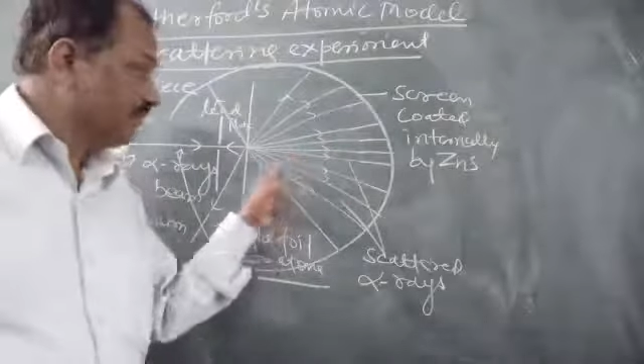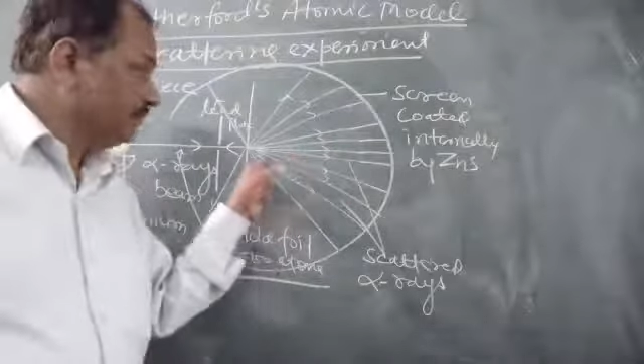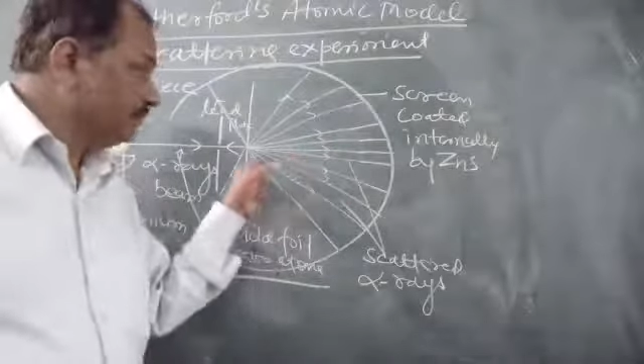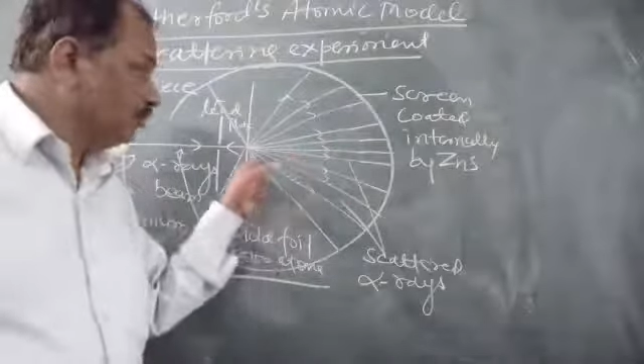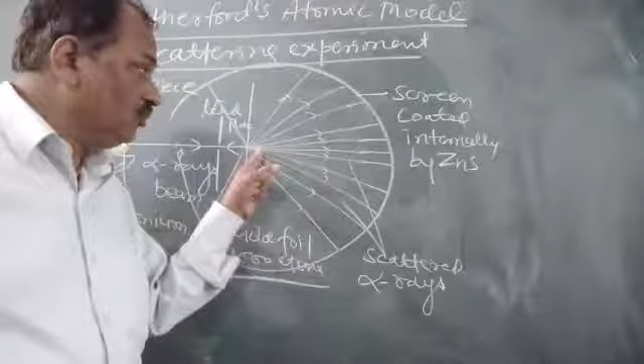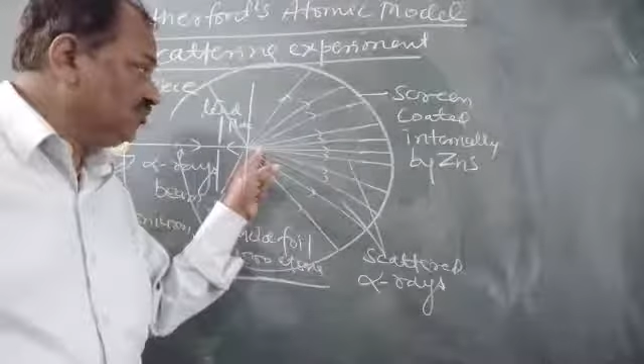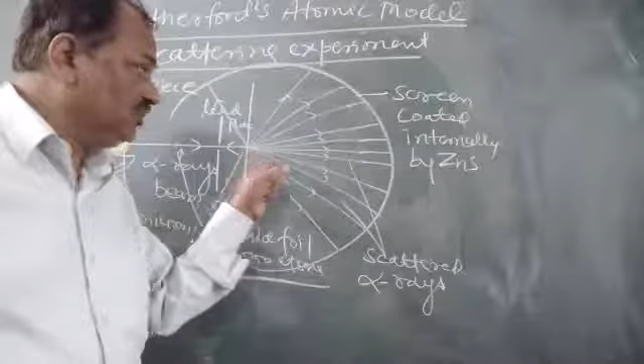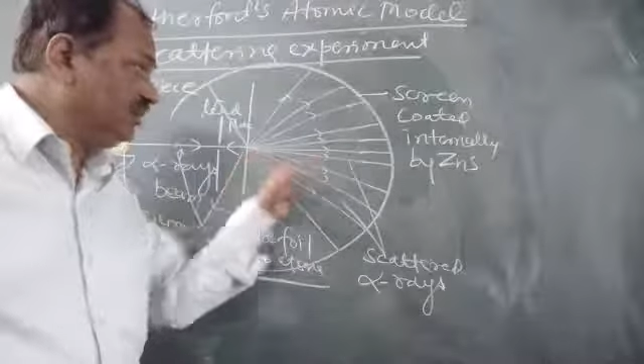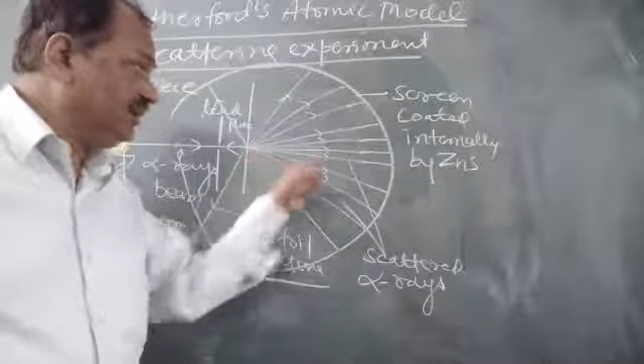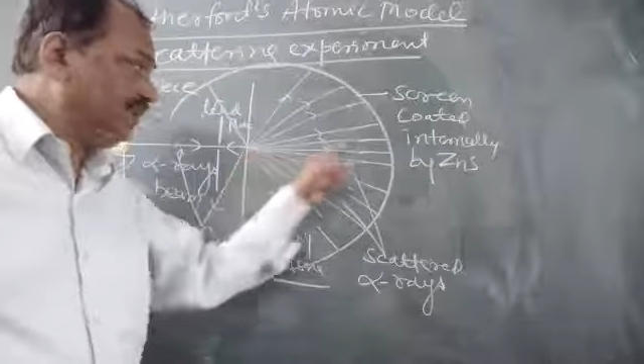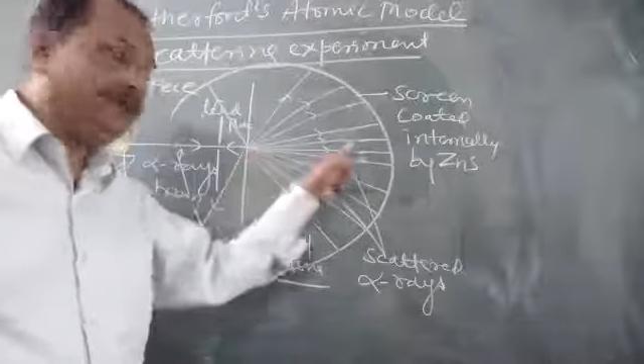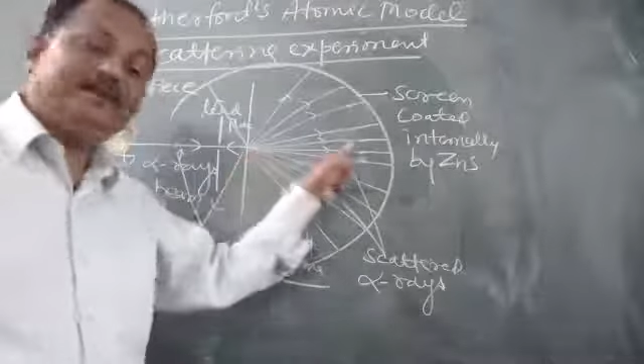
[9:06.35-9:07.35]
most of
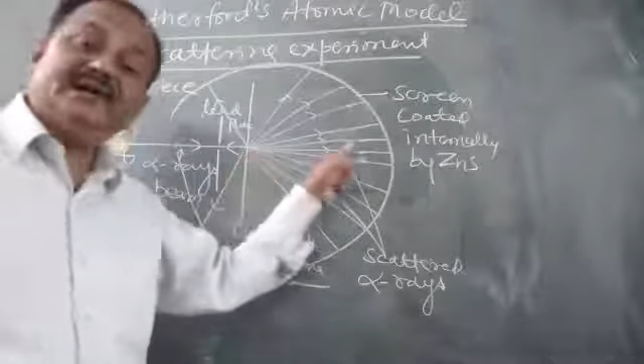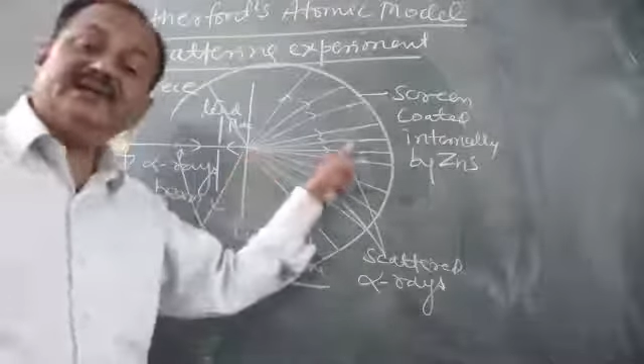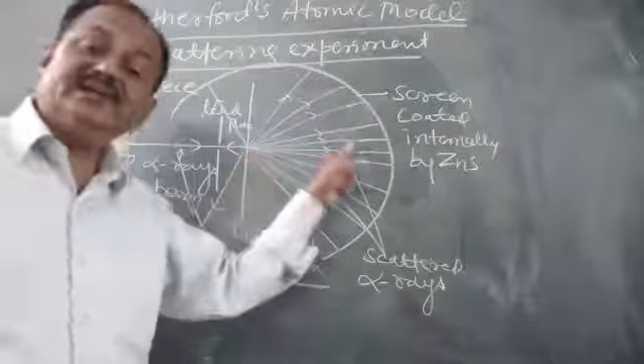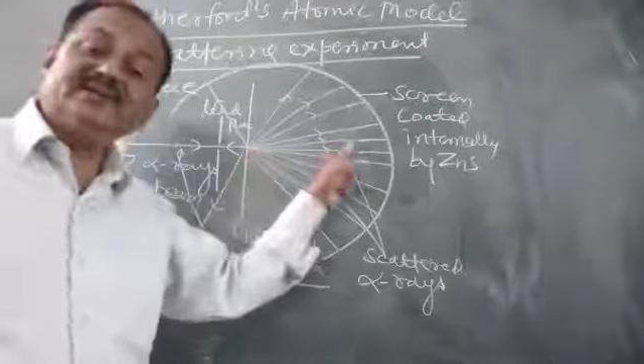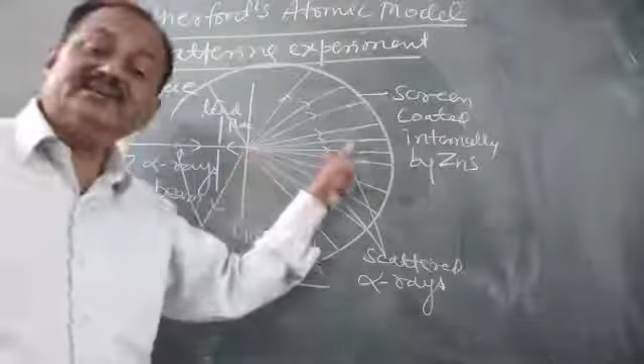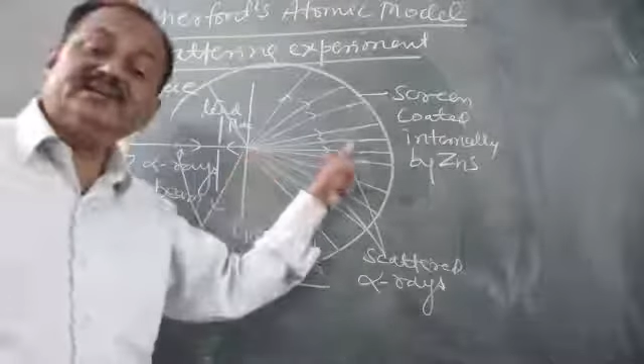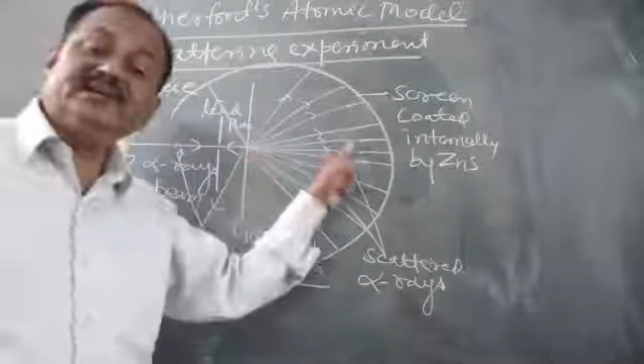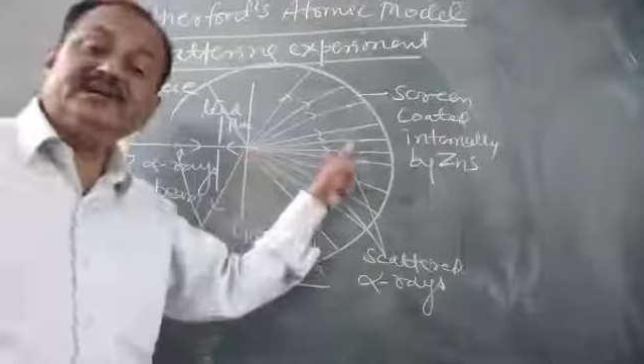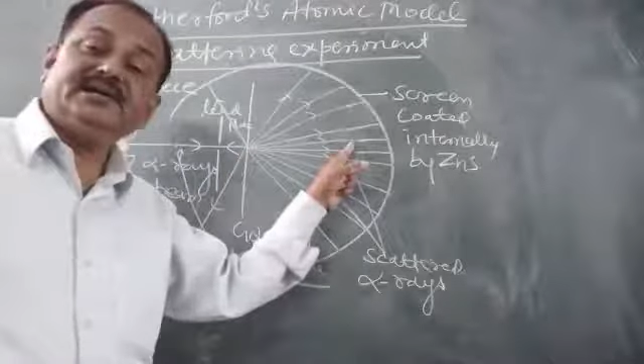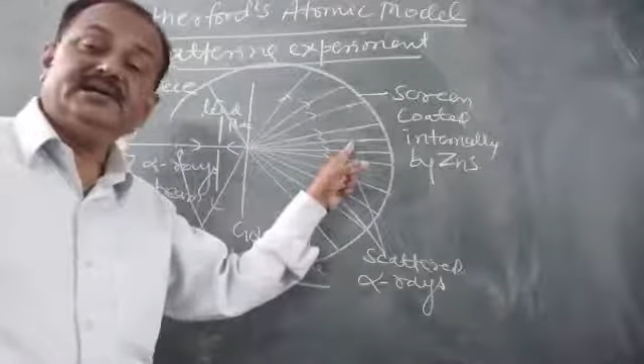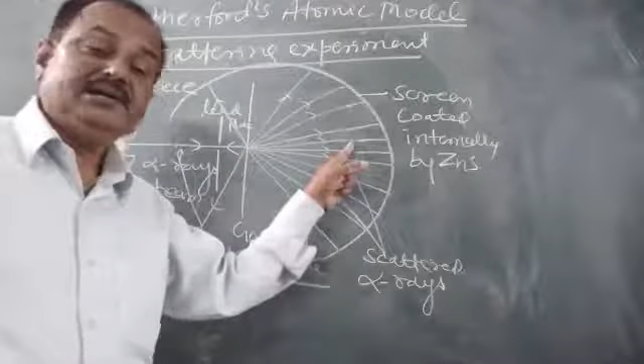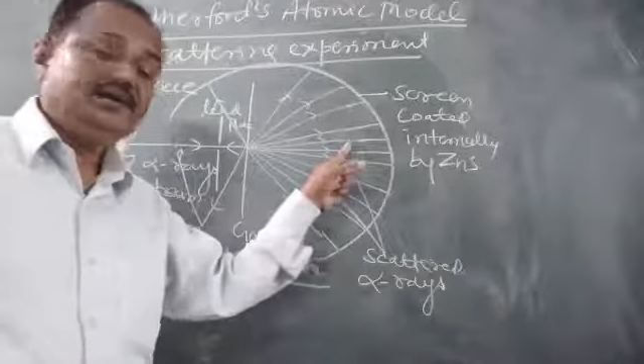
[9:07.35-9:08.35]
the alpha particles, they were